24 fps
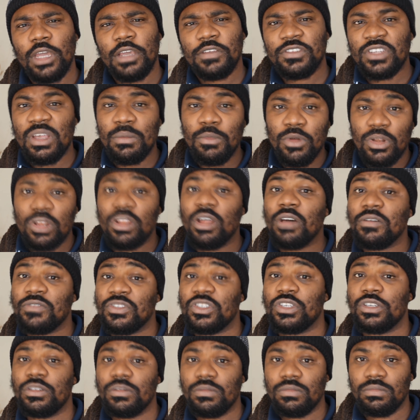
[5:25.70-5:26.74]
if someone
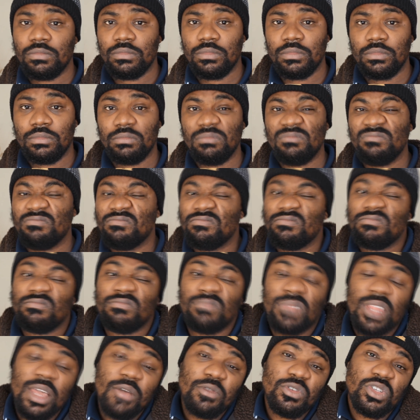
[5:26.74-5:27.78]
loves you,
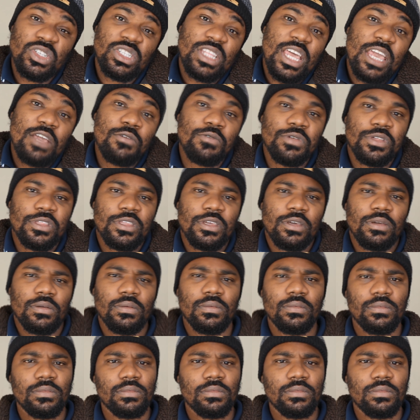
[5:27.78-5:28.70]
they will stay with you.